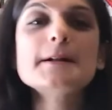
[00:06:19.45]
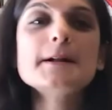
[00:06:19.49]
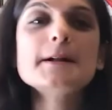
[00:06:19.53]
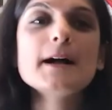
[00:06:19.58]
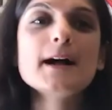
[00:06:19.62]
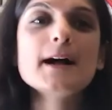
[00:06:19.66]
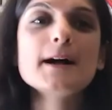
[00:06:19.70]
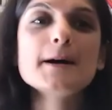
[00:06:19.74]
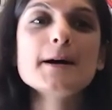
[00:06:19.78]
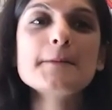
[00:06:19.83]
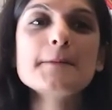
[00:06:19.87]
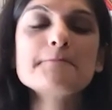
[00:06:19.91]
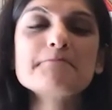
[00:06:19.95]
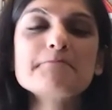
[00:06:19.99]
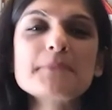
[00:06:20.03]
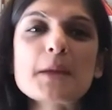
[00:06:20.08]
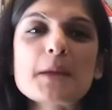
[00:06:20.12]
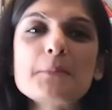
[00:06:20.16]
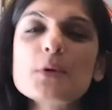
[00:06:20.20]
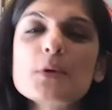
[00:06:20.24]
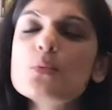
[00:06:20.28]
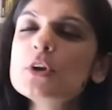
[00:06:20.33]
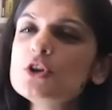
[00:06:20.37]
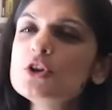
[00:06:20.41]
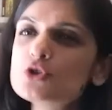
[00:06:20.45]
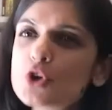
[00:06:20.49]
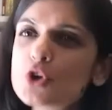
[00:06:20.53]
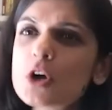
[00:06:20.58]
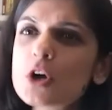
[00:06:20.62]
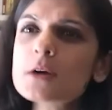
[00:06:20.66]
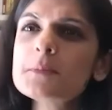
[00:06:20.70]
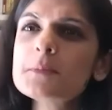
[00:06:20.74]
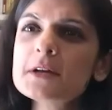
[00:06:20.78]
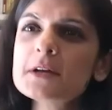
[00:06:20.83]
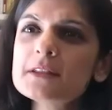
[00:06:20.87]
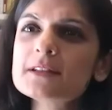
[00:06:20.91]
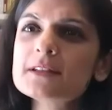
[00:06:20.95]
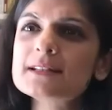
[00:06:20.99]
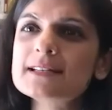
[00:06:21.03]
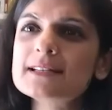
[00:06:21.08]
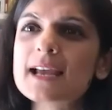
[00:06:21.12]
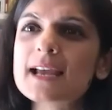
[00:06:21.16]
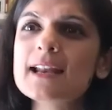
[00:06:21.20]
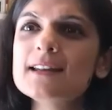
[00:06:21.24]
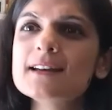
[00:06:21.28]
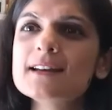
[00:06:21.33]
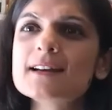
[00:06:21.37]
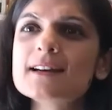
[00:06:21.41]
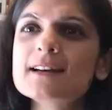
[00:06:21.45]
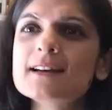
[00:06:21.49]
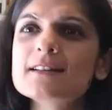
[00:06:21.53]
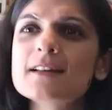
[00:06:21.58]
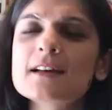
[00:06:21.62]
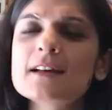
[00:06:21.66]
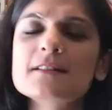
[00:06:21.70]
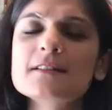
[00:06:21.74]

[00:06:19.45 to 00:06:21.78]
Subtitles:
But when you talk about the 10-year,